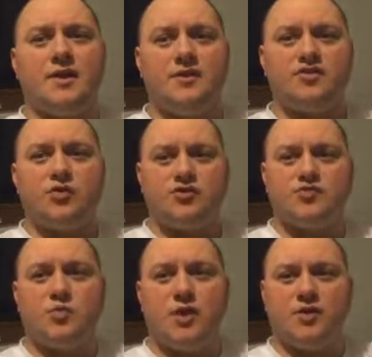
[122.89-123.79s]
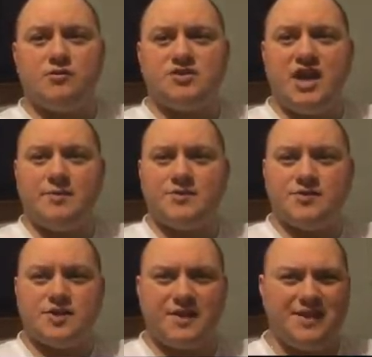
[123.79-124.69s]
this course is one of those types. I
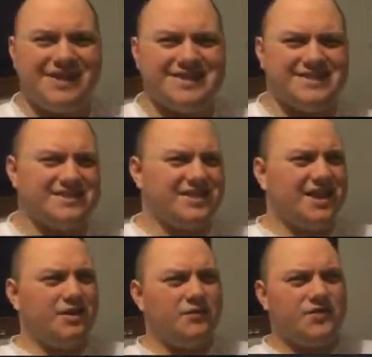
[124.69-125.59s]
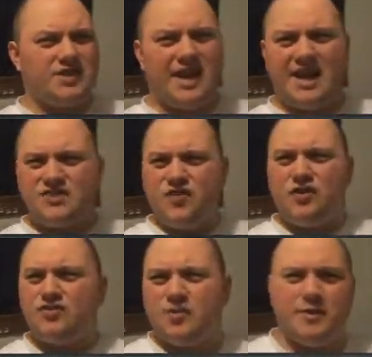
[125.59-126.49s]
don't know if it's
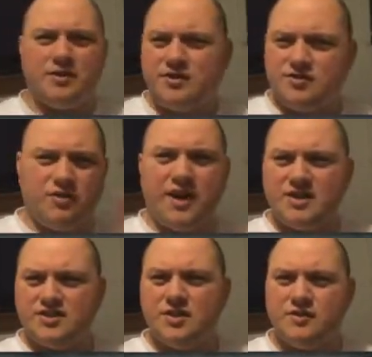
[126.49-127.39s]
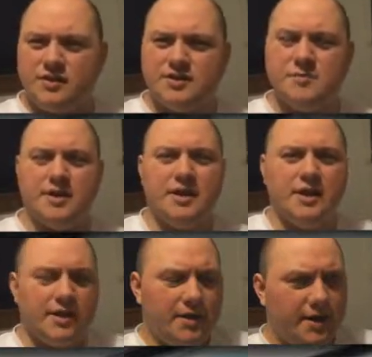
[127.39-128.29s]
asphalt in some areas, grass in other areas, but
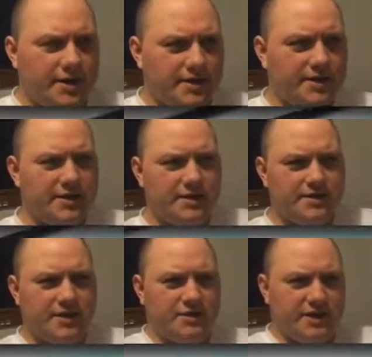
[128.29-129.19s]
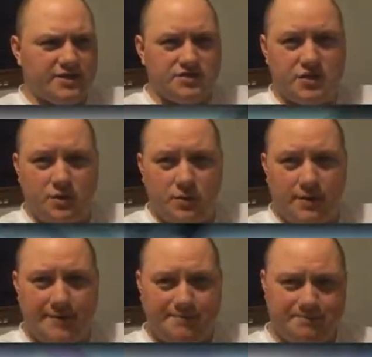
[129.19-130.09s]
there is
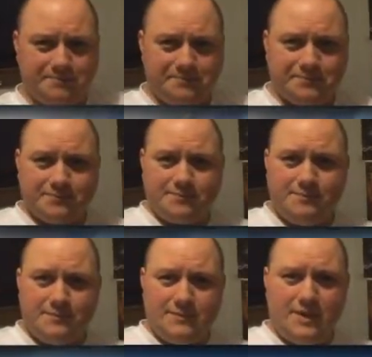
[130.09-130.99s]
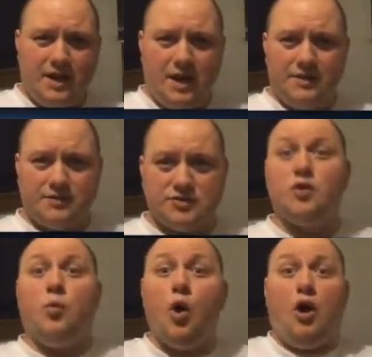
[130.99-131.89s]
no, there's
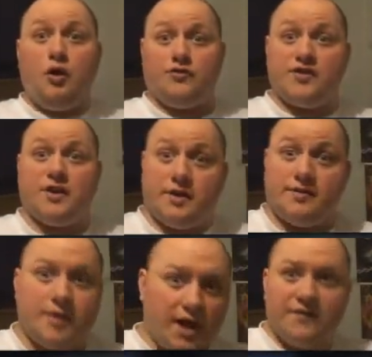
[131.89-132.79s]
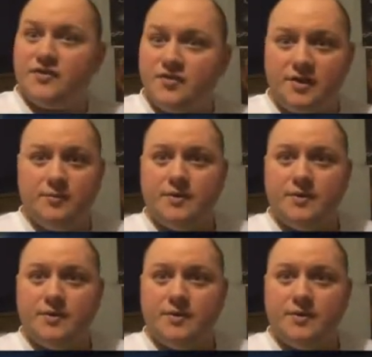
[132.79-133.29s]
no walls there. And obviously